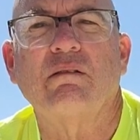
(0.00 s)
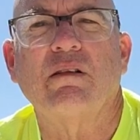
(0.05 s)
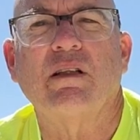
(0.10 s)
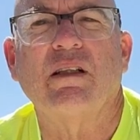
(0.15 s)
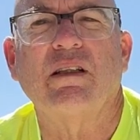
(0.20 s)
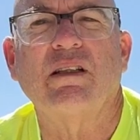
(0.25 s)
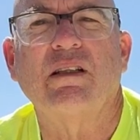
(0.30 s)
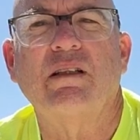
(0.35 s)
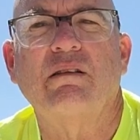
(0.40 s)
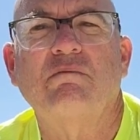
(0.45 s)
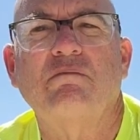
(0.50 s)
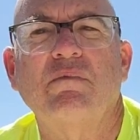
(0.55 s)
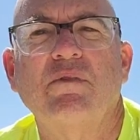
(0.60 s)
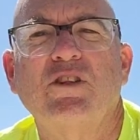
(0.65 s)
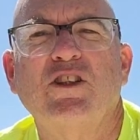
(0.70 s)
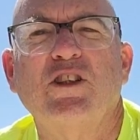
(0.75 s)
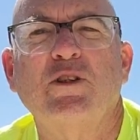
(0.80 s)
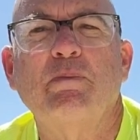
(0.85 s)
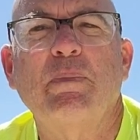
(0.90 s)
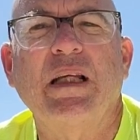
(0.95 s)
a
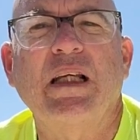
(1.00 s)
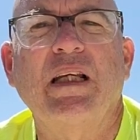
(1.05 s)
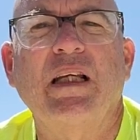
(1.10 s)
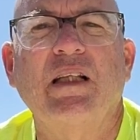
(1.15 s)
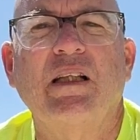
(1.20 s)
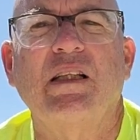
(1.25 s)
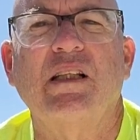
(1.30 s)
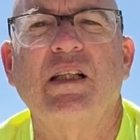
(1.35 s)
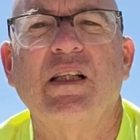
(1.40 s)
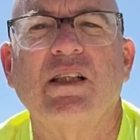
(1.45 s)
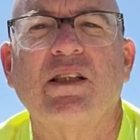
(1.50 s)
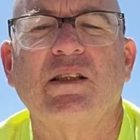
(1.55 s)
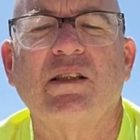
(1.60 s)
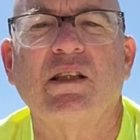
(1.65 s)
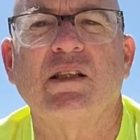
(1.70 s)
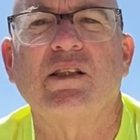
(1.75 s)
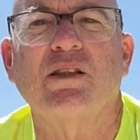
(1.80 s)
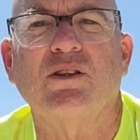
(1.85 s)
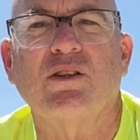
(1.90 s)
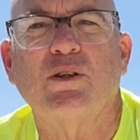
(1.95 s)
speed
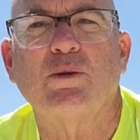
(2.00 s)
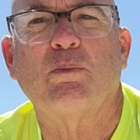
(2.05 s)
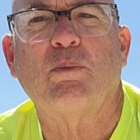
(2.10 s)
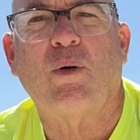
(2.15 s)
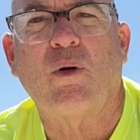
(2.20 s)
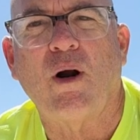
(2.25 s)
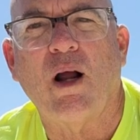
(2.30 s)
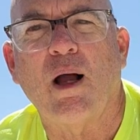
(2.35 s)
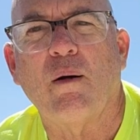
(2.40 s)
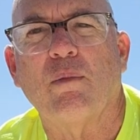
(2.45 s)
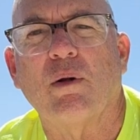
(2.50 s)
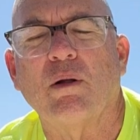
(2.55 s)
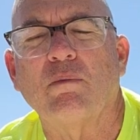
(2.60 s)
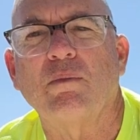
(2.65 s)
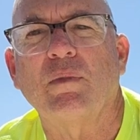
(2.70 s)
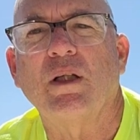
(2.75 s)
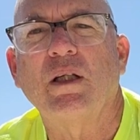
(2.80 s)
distance problem.